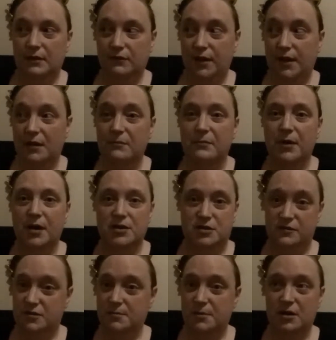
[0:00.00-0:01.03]
like a bunch
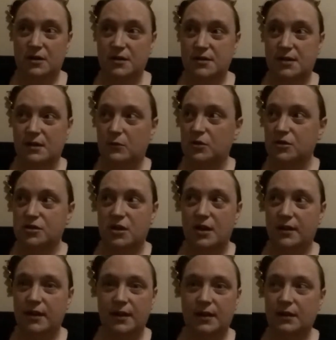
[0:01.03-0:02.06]
of spirits. Like, we're
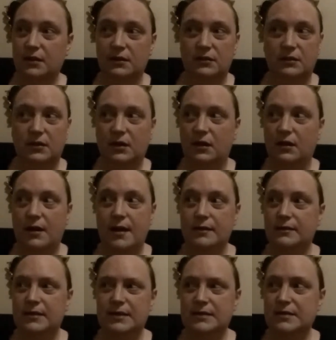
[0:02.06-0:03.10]
talking at
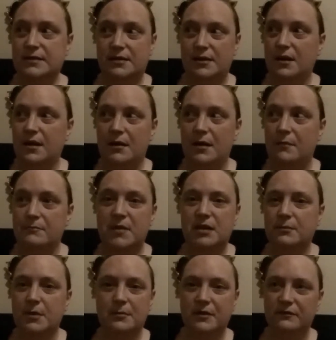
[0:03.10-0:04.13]
least a
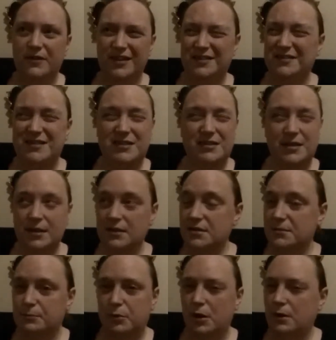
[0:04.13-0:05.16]
minimum of like
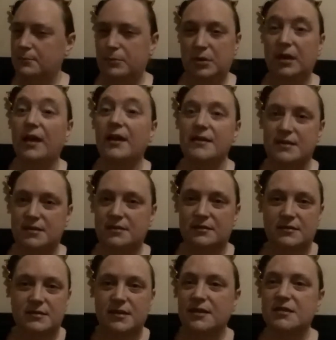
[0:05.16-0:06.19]
6 plus
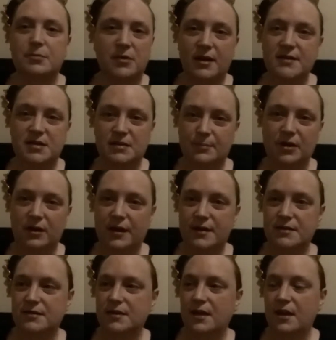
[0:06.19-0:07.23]

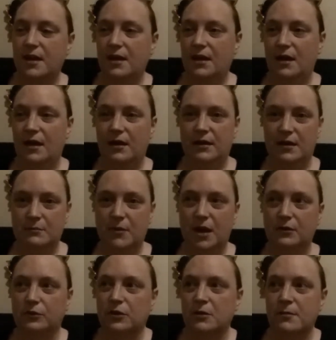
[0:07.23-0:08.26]
spirits in my
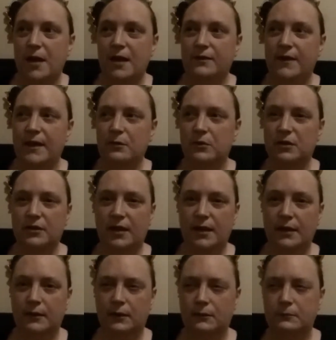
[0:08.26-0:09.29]
room, and they were
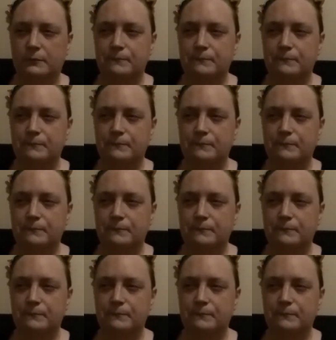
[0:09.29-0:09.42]
like,